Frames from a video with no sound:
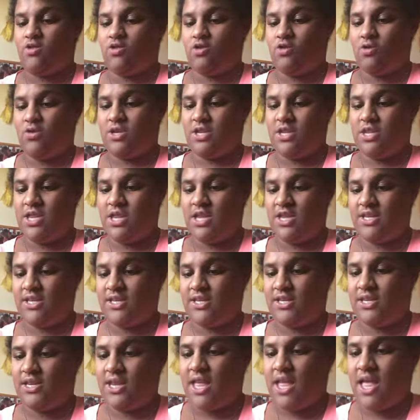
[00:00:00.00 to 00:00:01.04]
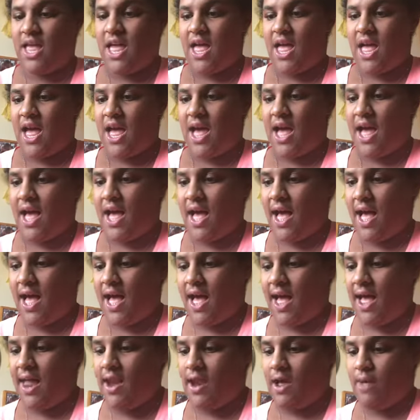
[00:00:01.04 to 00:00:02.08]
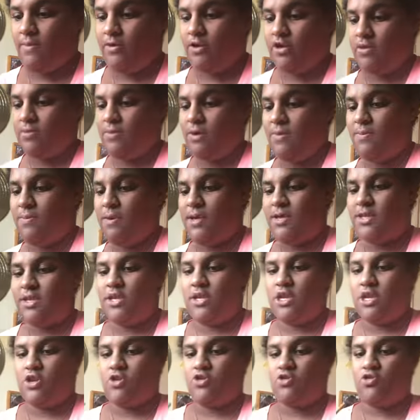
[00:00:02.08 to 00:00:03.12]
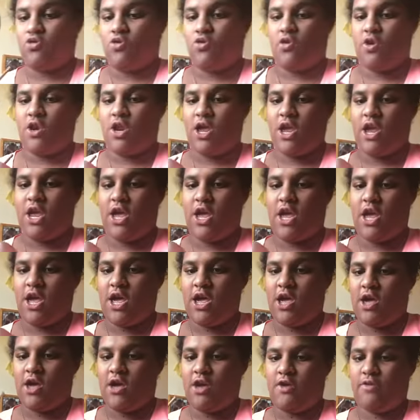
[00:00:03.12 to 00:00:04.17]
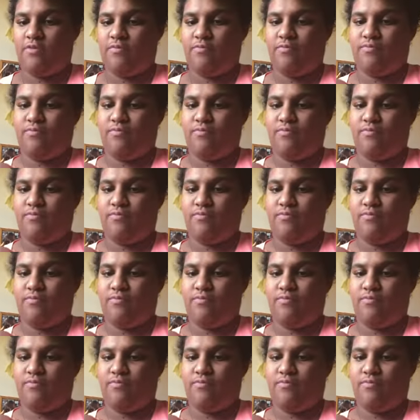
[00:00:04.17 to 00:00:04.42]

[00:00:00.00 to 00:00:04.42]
using this, and I'm just going to be putting it on here.